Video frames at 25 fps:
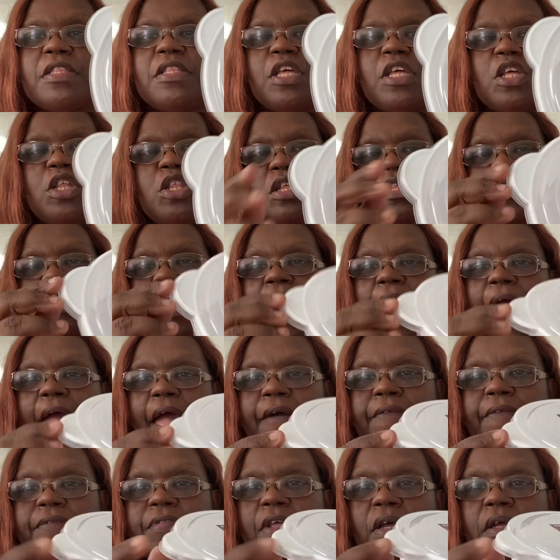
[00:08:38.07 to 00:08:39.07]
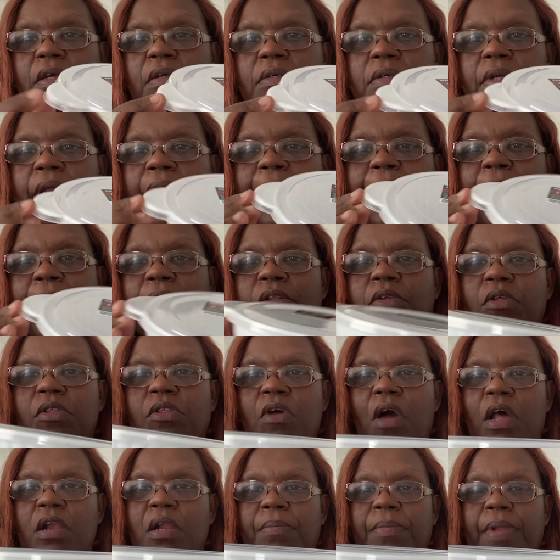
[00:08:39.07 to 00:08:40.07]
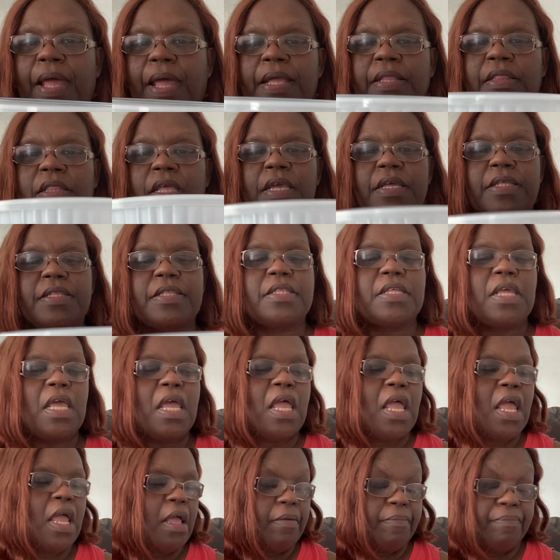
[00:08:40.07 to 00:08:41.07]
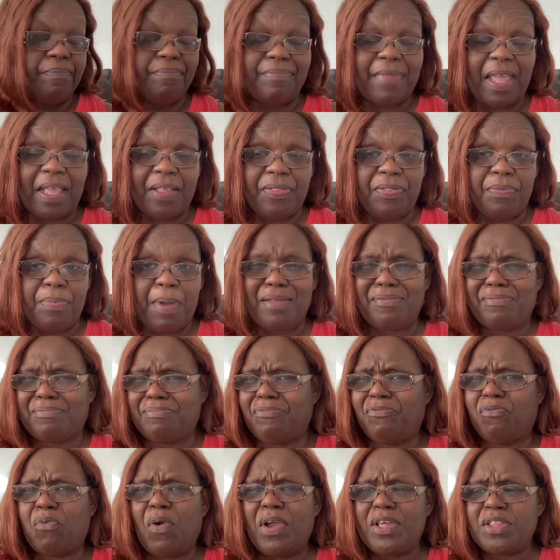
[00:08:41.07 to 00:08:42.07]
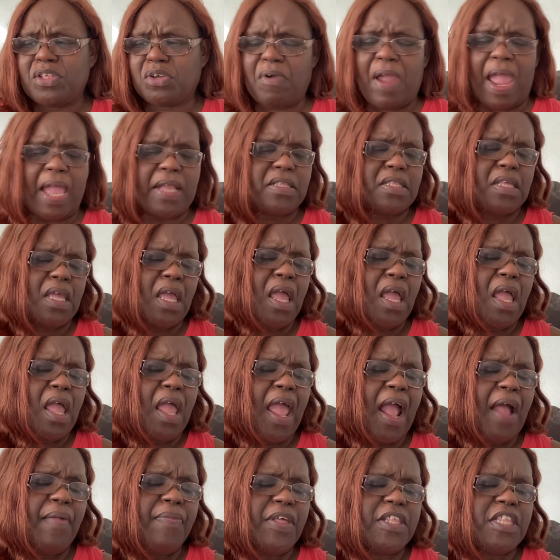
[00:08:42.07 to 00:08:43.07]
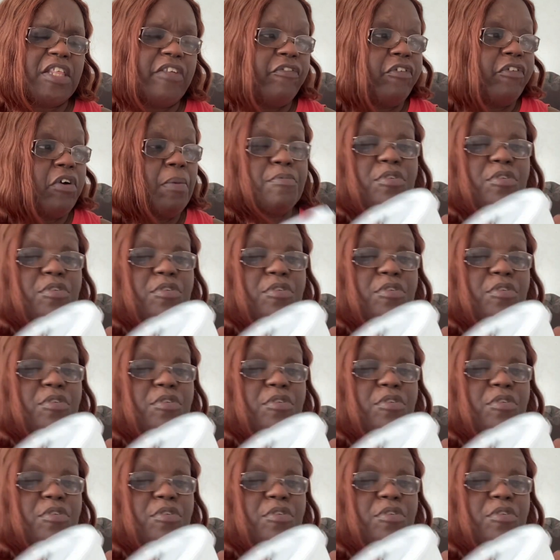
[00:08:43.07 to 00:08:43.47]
dishes that have the handles on them like this. Like, my voice cracked. And this is from